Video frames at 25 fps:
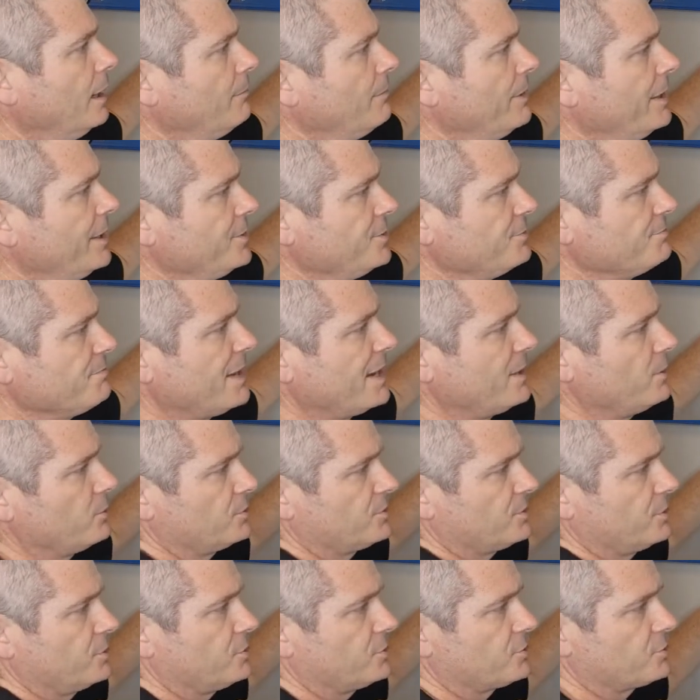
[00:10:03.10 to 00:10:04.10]
and you may
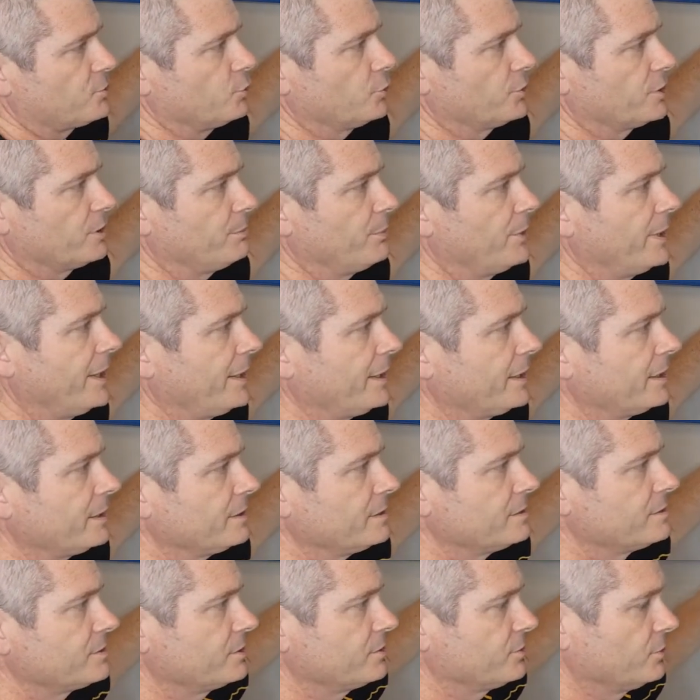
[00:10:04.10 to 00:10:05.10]
also distort the bracket.
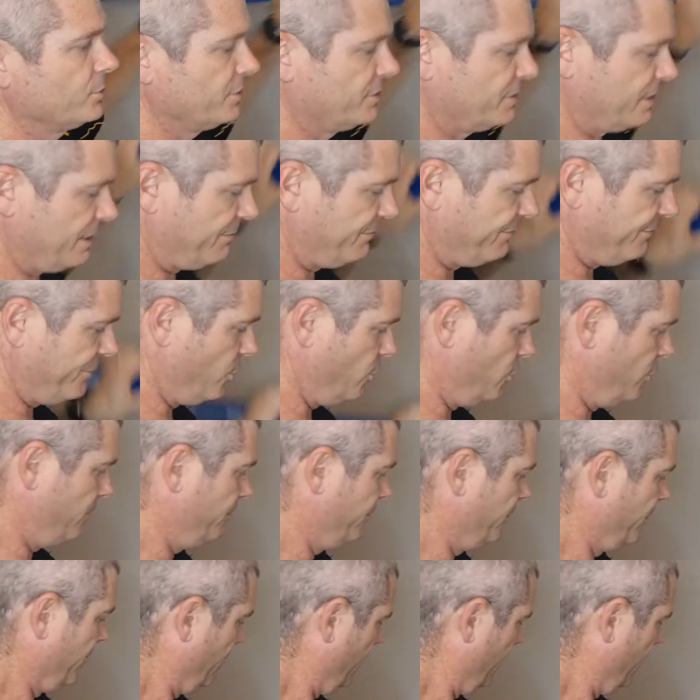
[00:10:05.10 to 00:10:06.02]
So as long as they're firm